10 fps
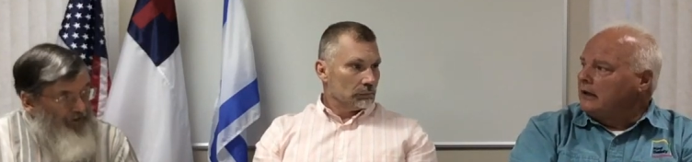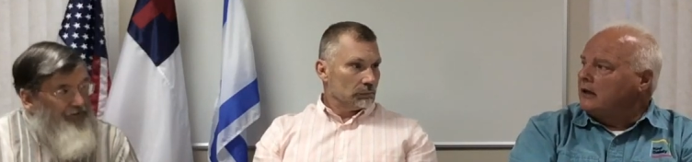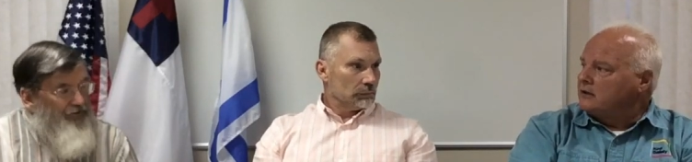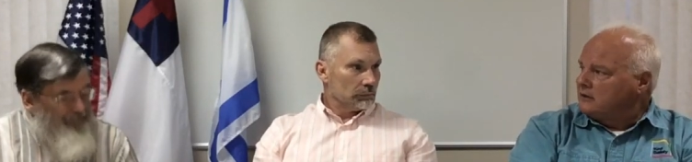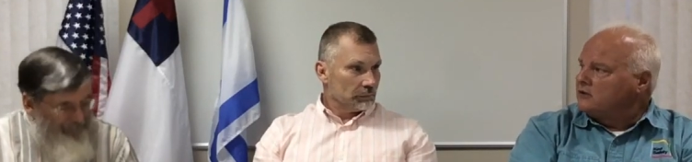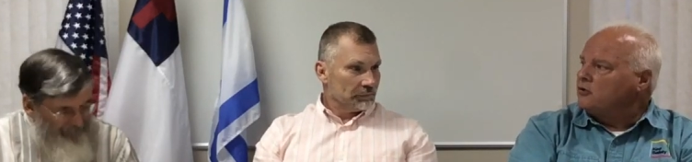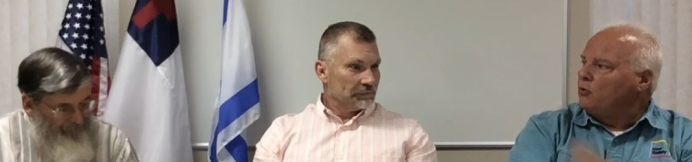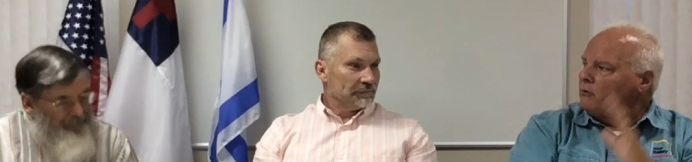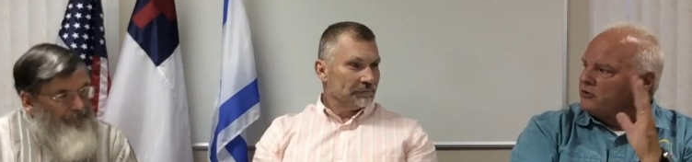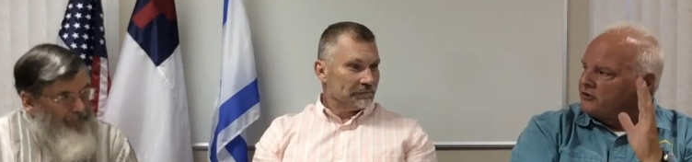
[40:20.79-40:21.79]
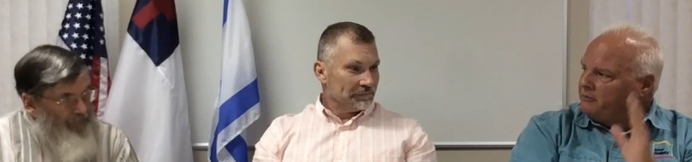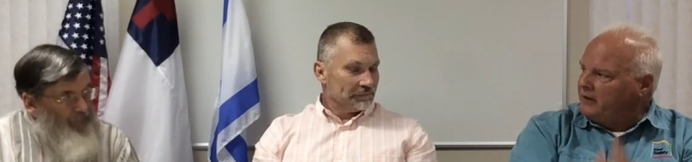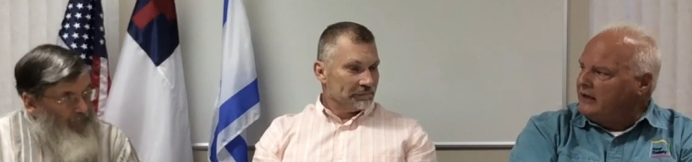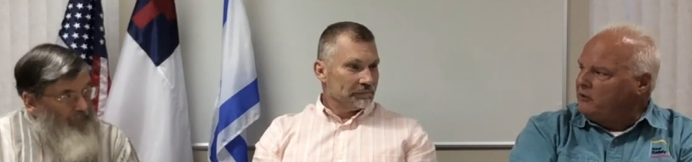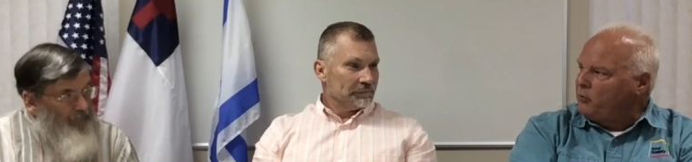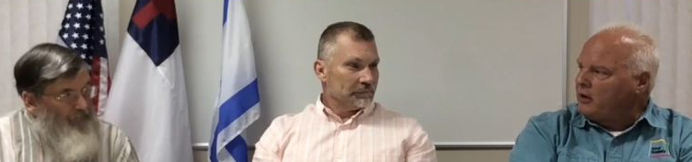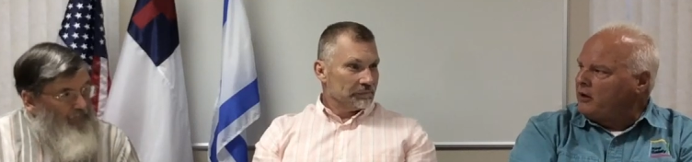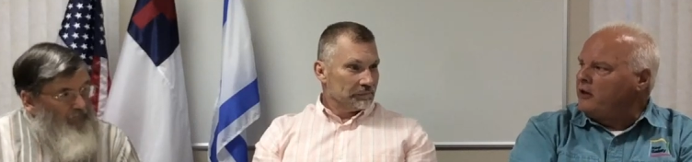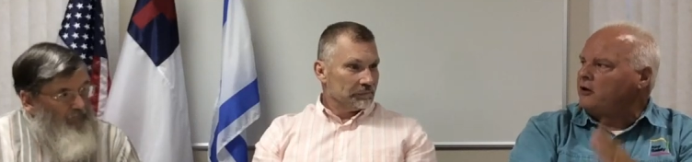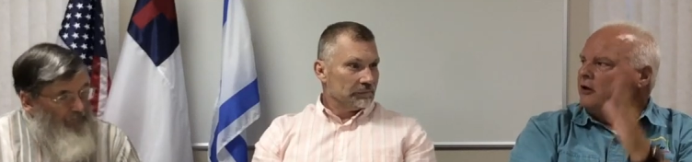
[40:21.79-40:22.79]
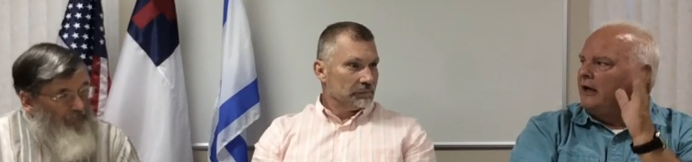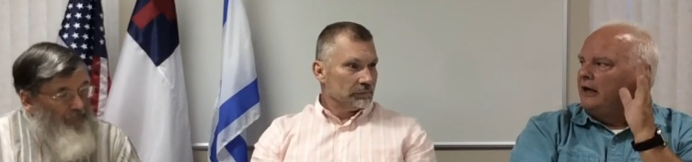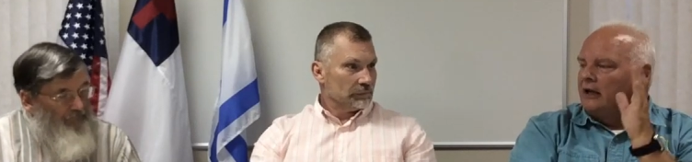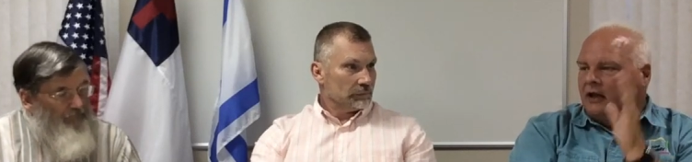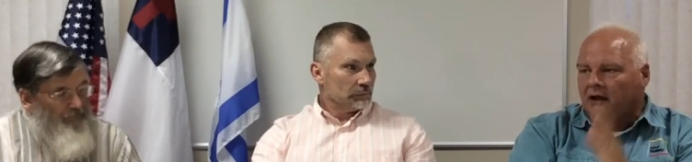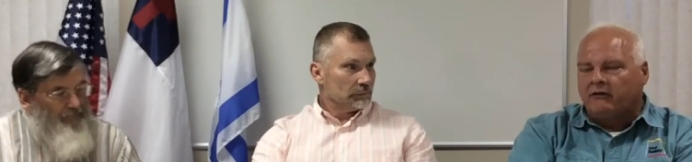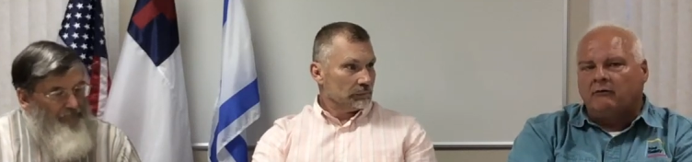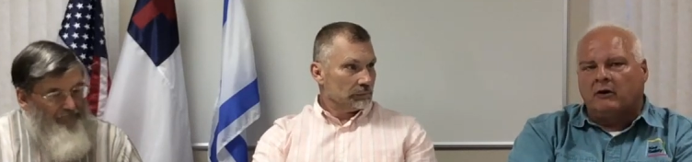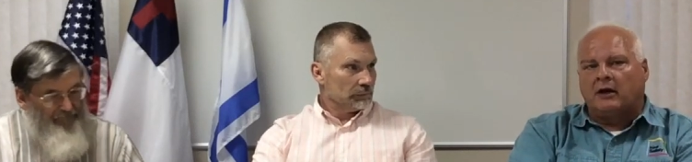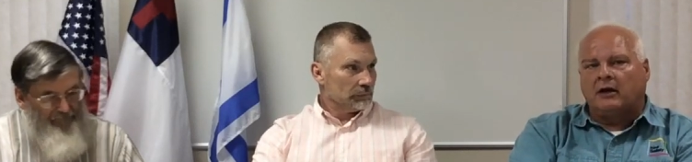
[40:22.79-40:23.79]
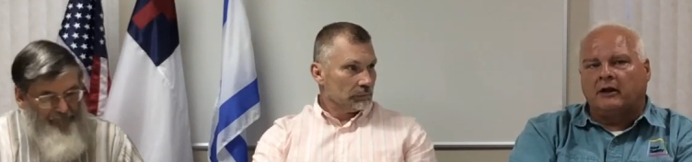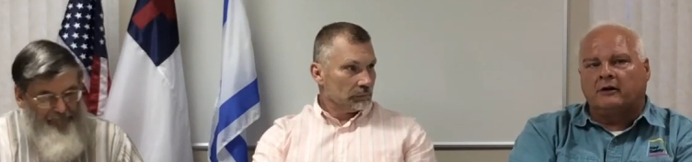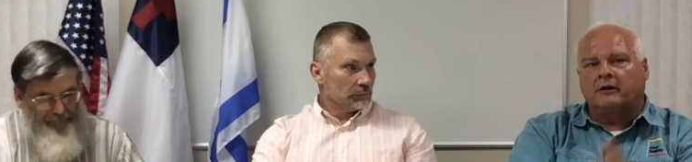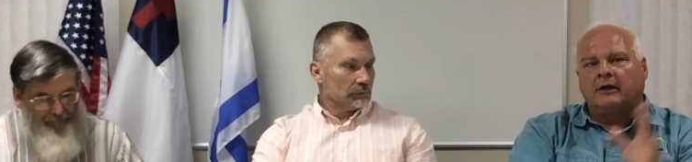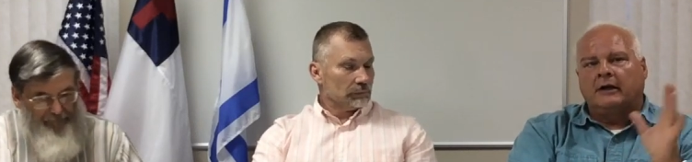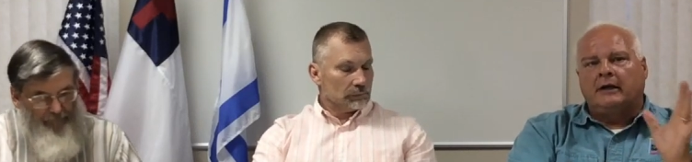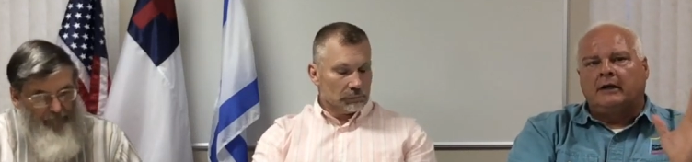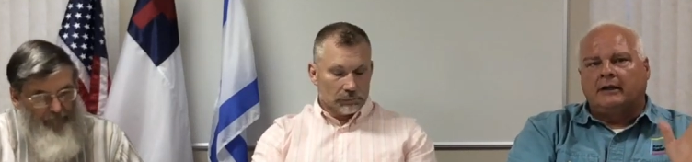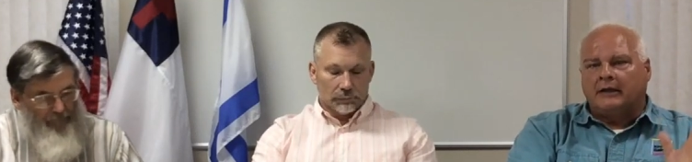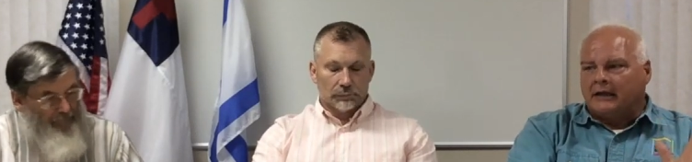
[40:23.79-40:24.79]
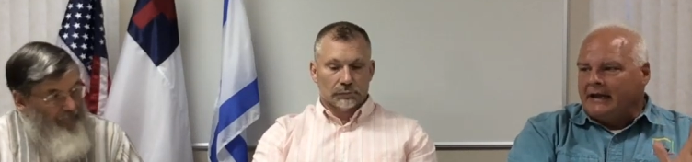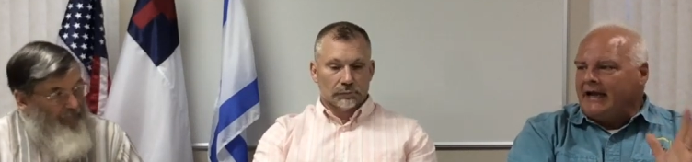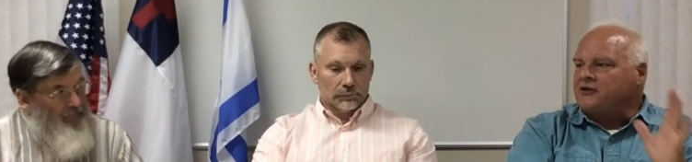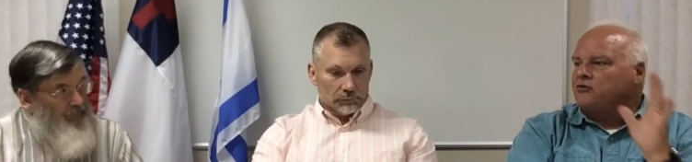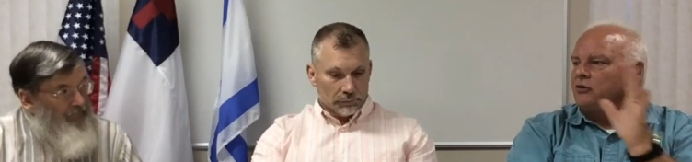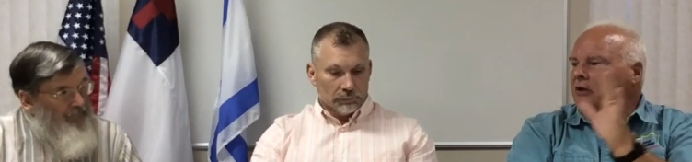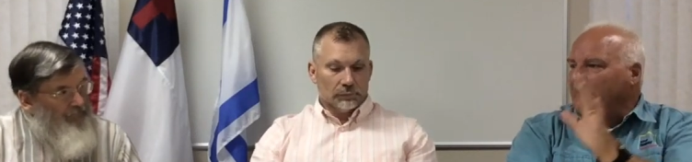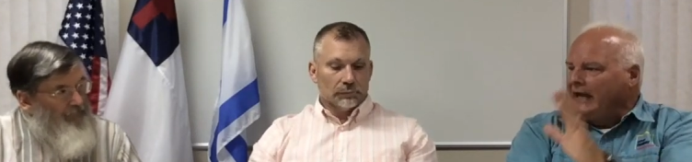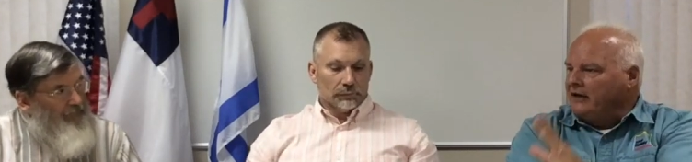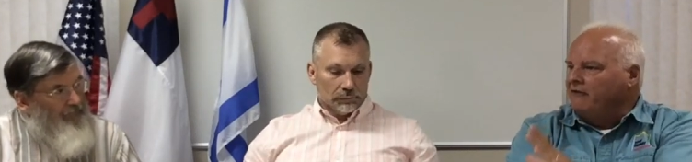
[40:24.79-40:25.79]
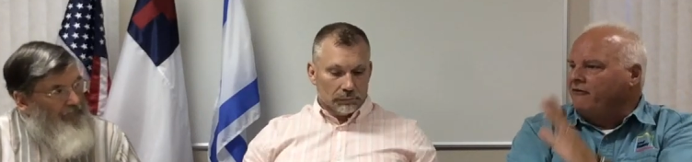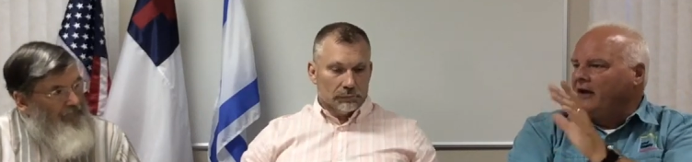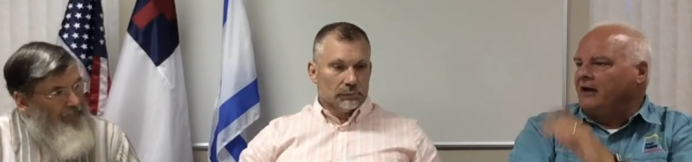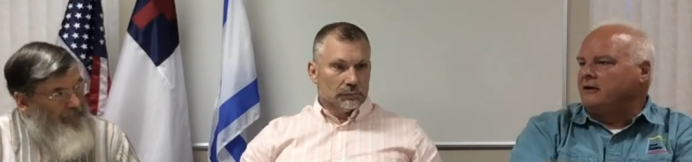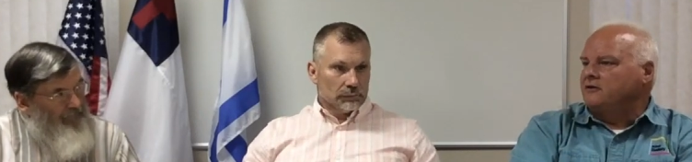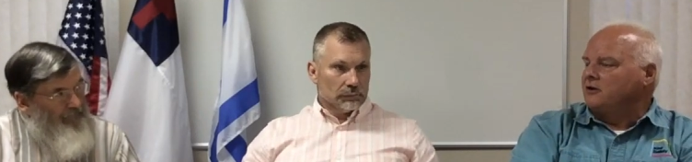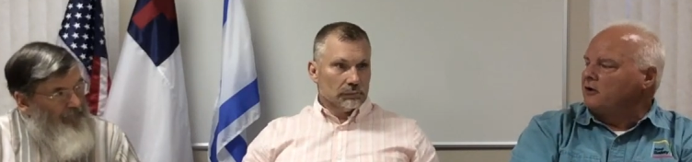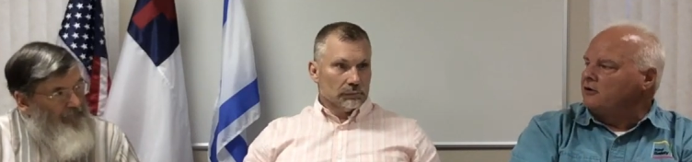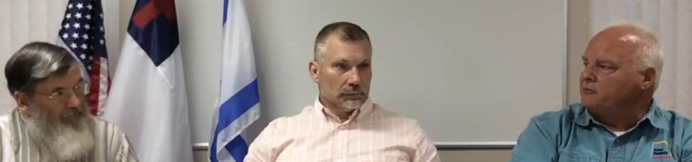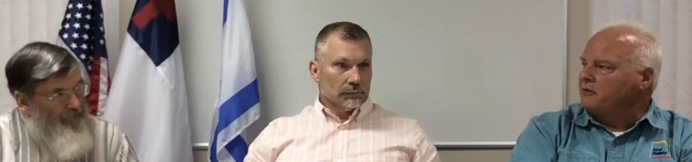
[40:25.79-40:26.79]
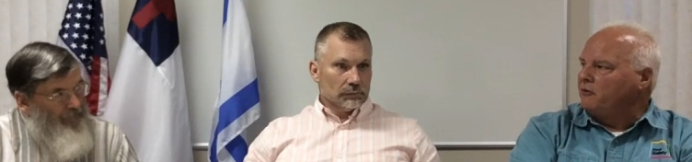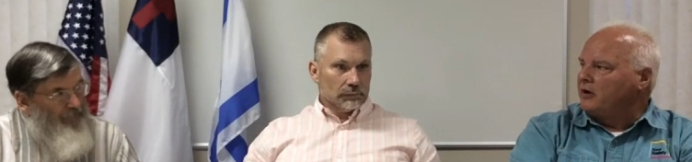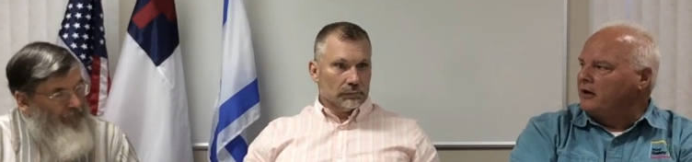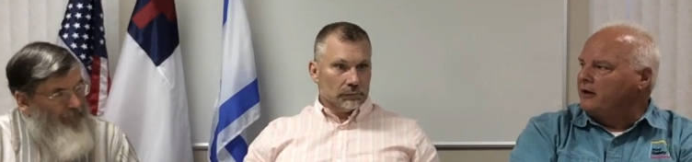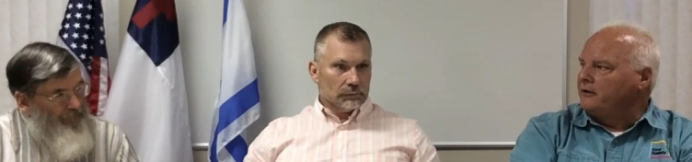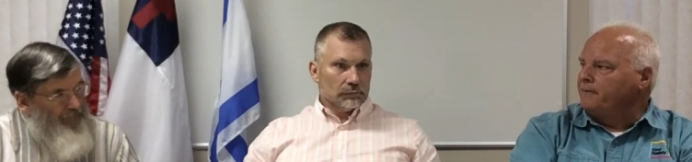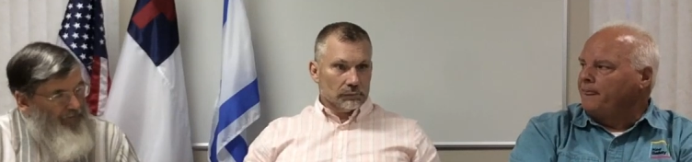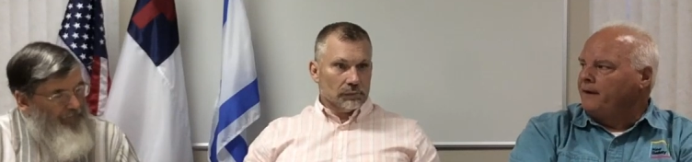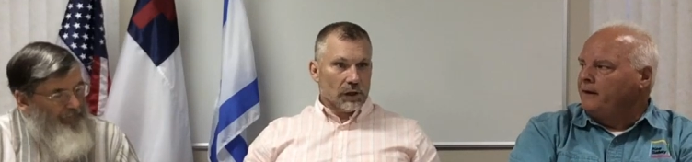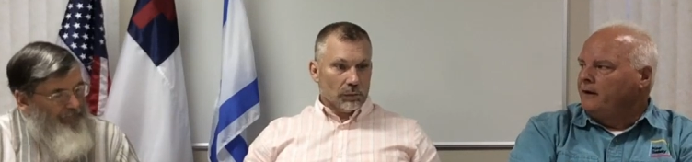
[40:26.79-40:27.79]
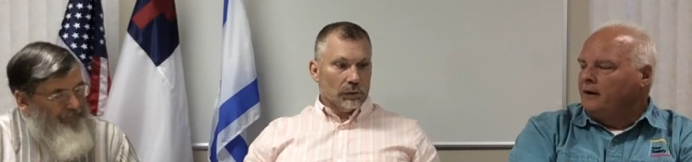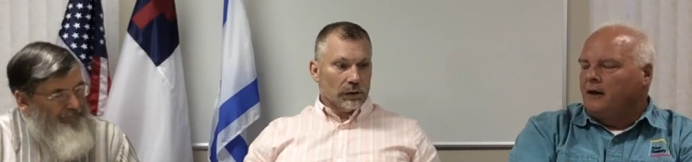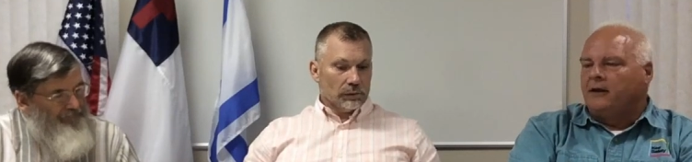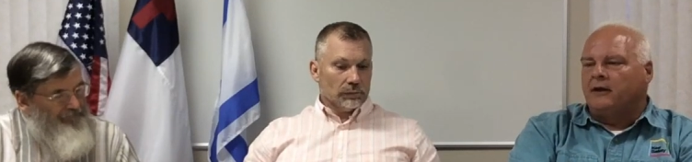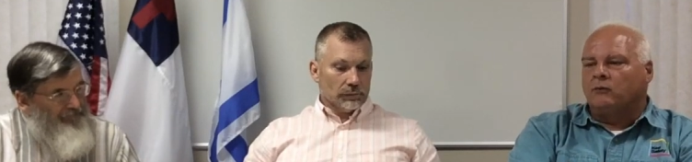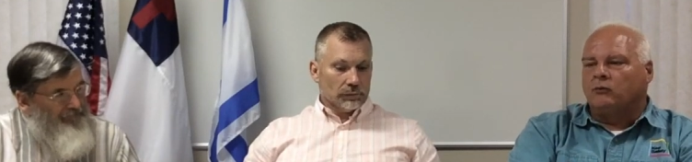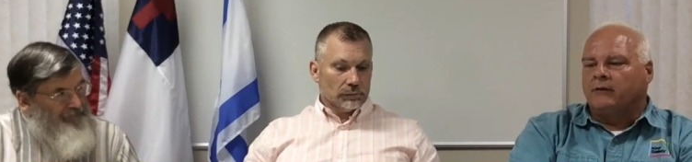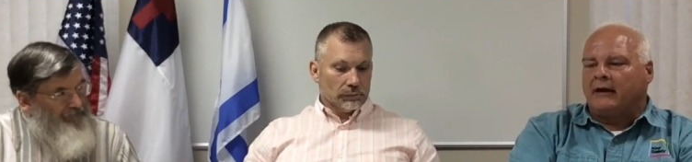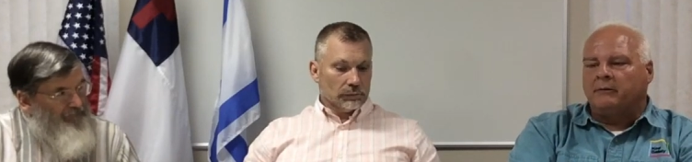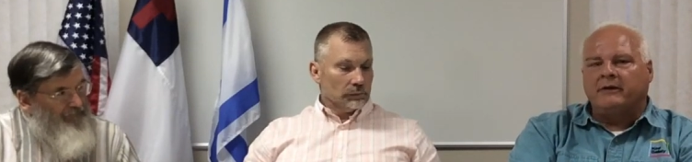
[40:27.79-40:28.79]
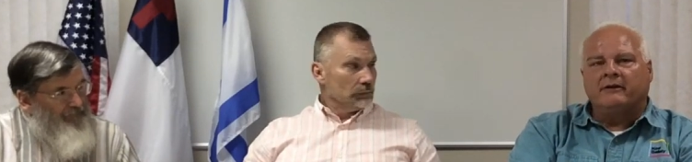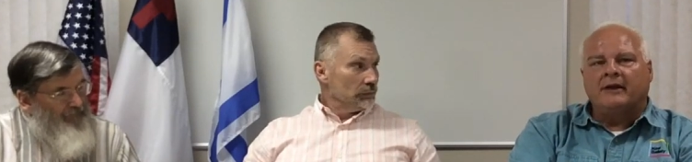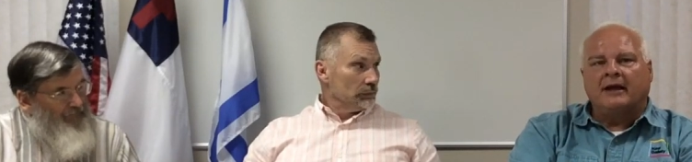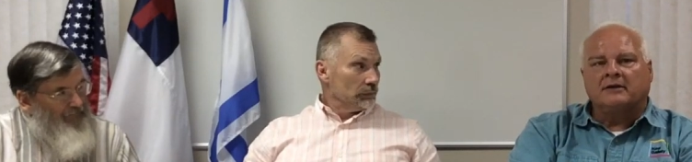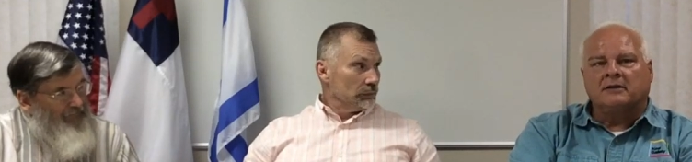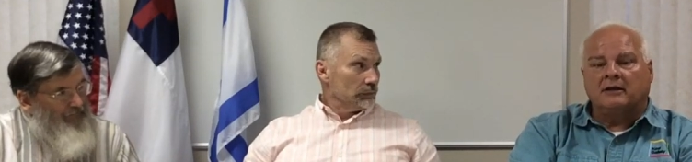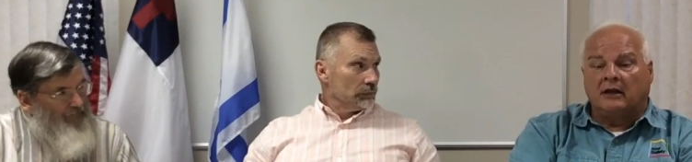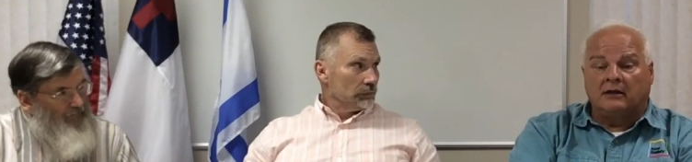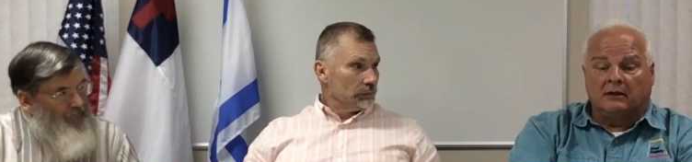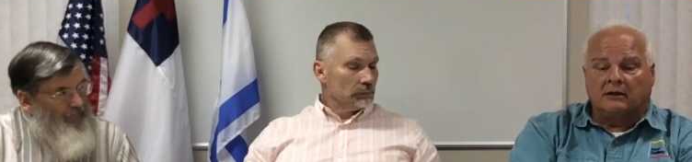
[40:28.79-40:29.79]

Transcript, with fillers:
Speaker 1: Because so when we're submitting to one another and loving one another, mm. then the natural end effect is encouragement of one another, mm. and then that'll be the next and, and,